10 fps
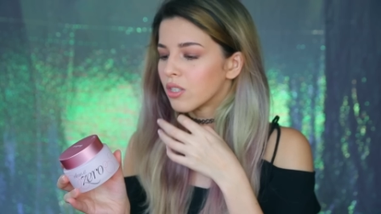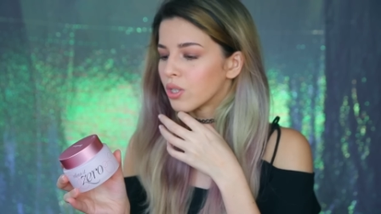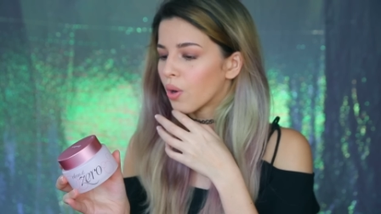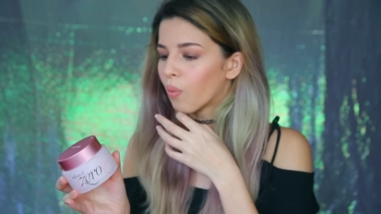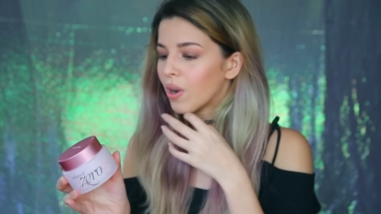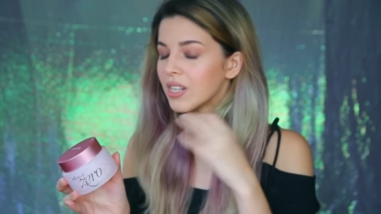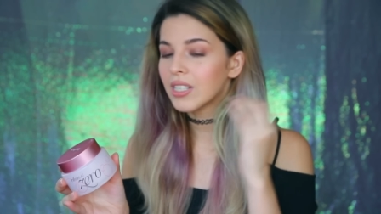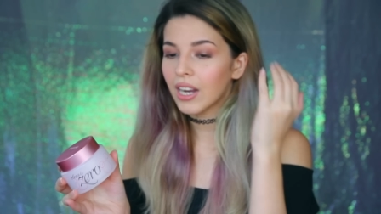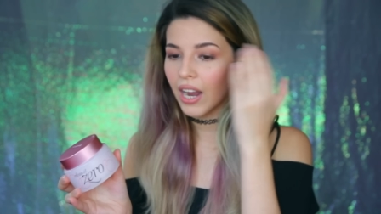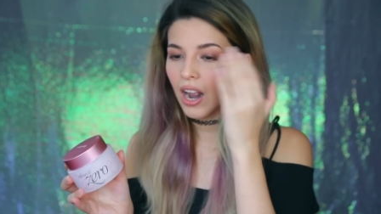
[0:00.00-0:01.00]
So once
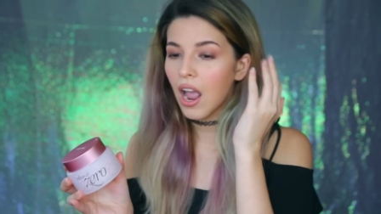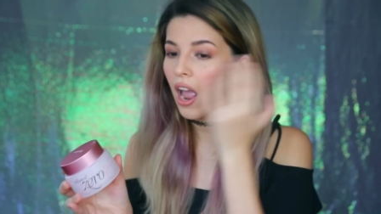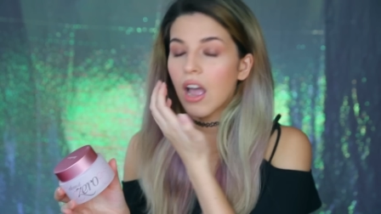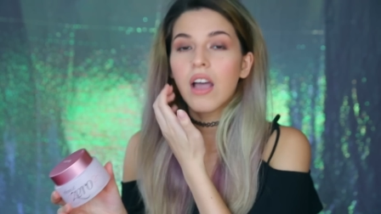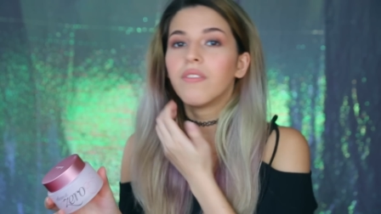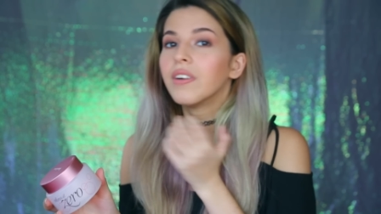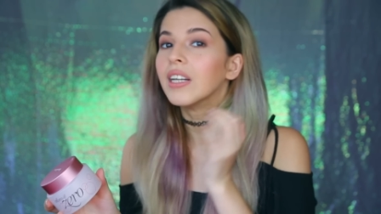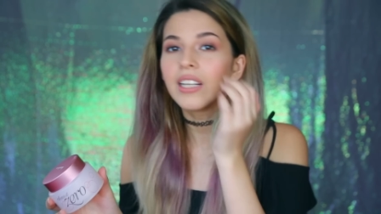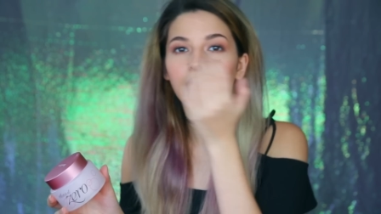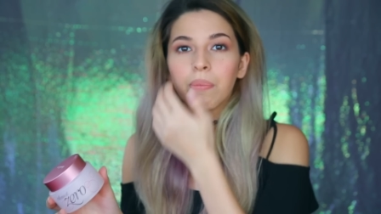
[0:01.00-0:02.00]
I get every
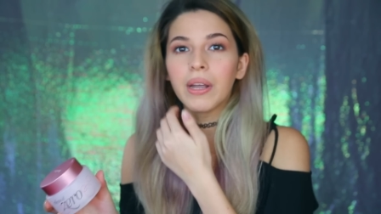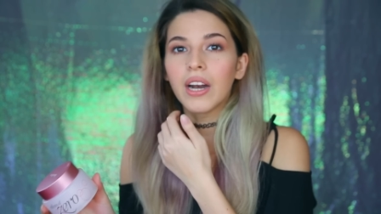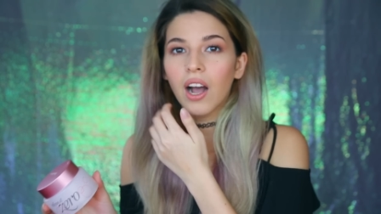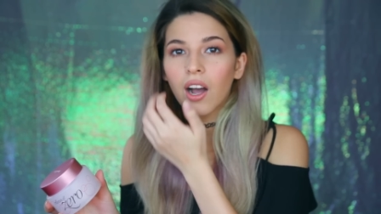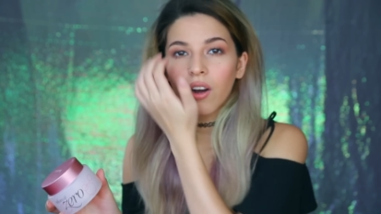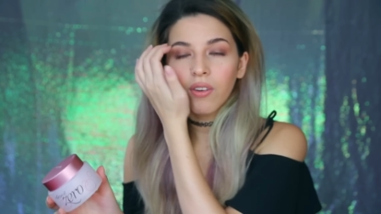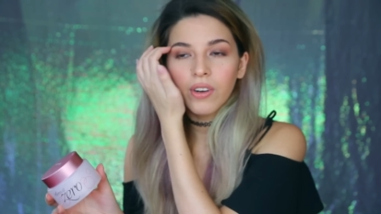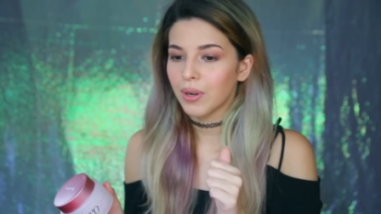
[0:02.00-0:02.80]
little bit out,